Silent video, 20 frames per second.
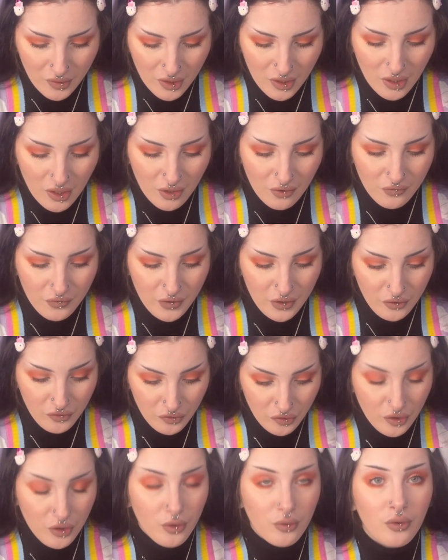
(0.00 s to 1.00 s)
if you
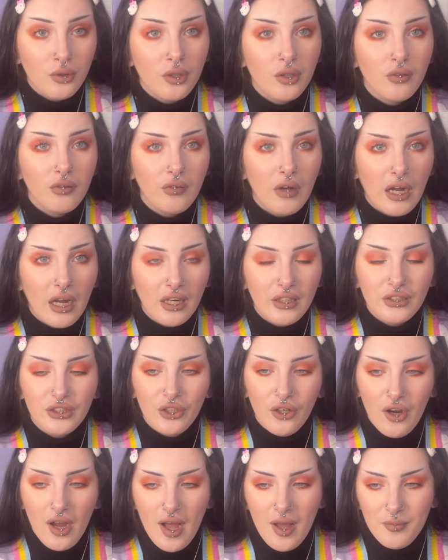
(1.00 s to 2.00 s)
do find
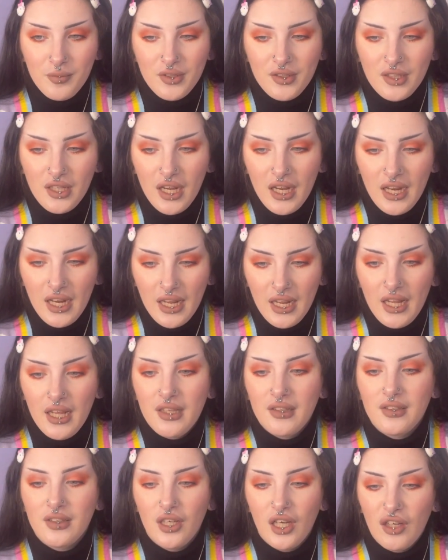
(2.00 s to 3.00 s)
your hamster
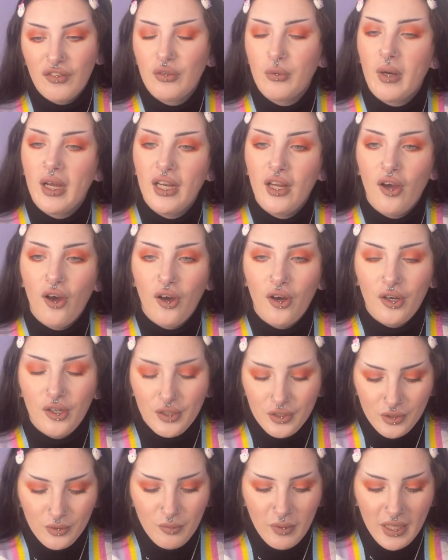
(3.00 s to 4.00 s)
is overweight or
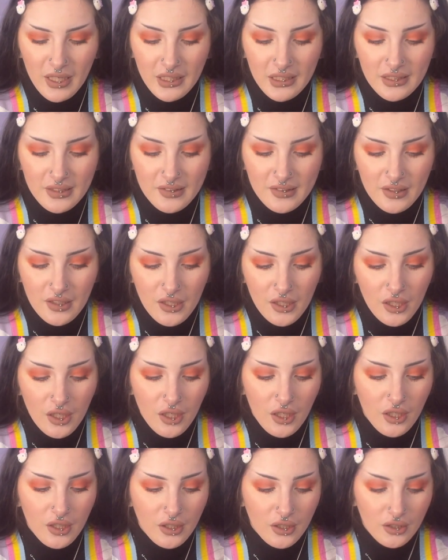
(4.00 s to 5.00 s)
underweight,
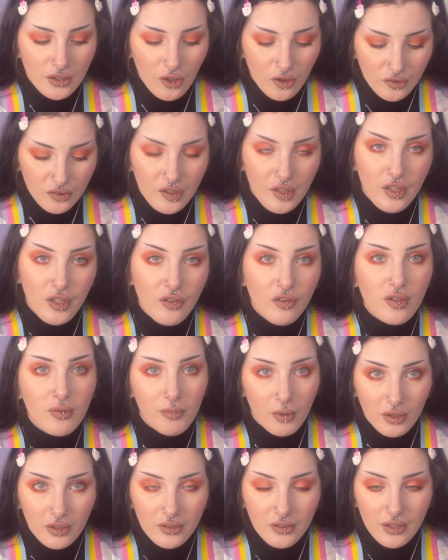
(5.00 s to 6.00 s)
continue to
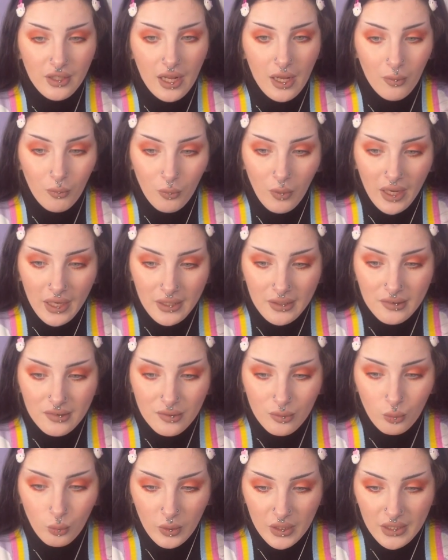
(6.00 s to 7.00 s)
monitor their weight
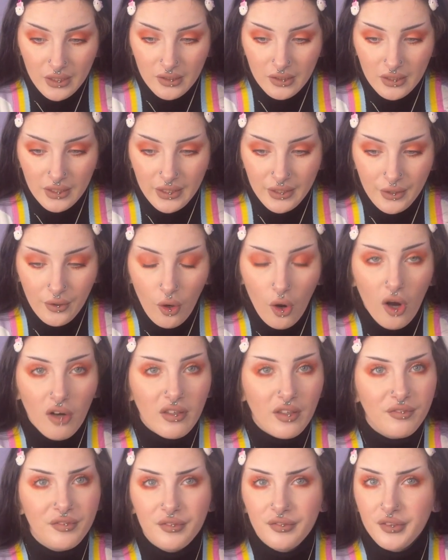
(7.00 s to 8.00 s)
weekly or
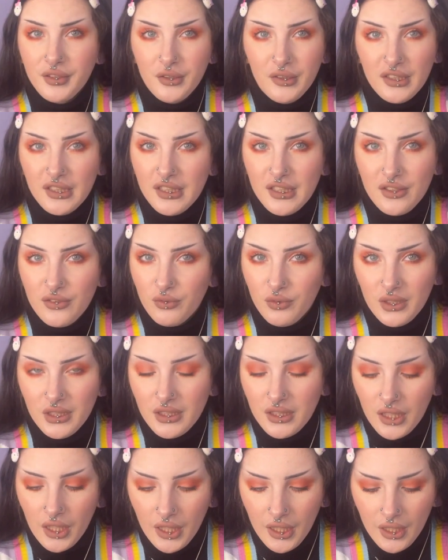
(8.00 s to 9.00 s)
every few days
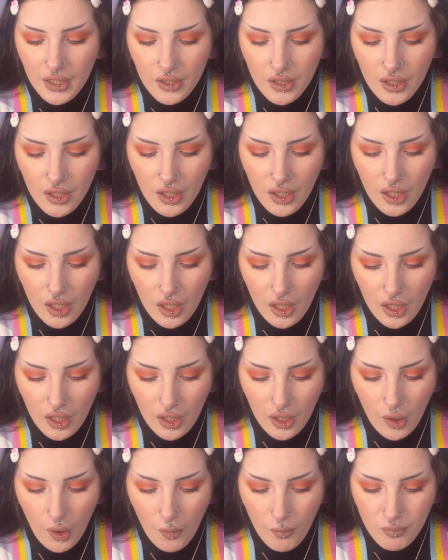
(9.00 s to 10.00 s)
really.
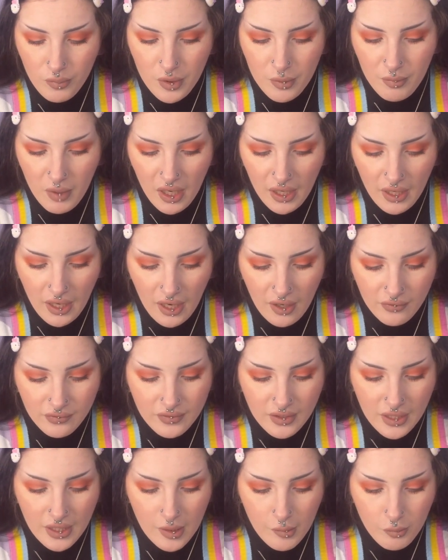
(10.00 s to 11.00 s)
You might have
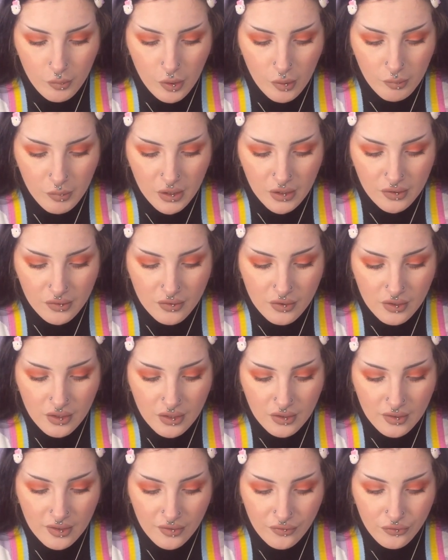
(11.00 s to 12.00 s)
to implement a
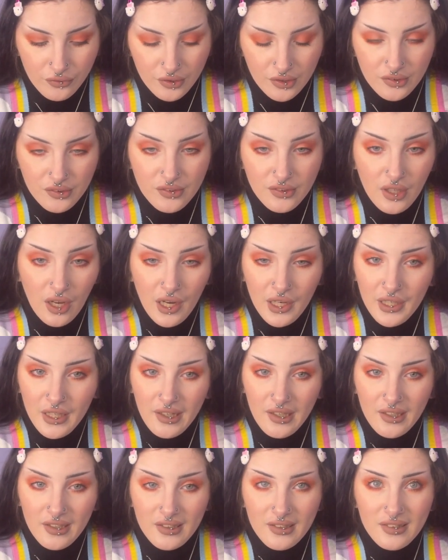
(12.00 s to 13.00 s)
different
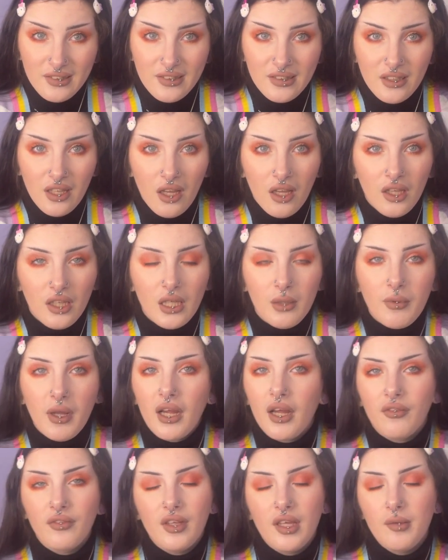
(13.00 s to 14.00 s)
diet. You might
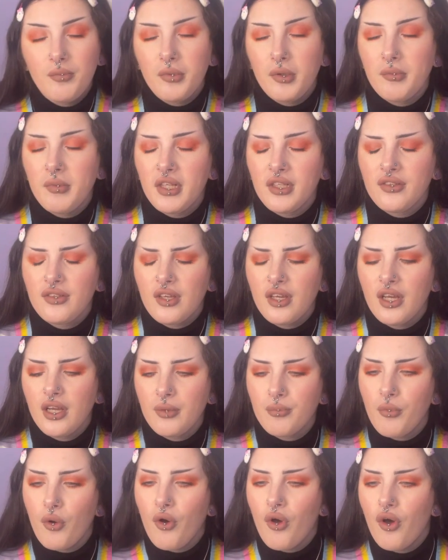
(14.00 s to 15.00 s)
have to implement a
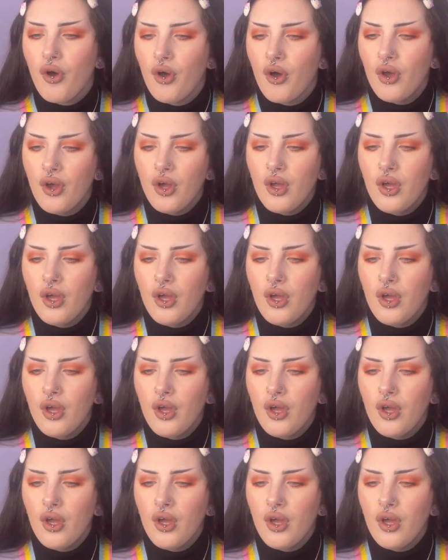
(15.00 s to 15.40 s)
more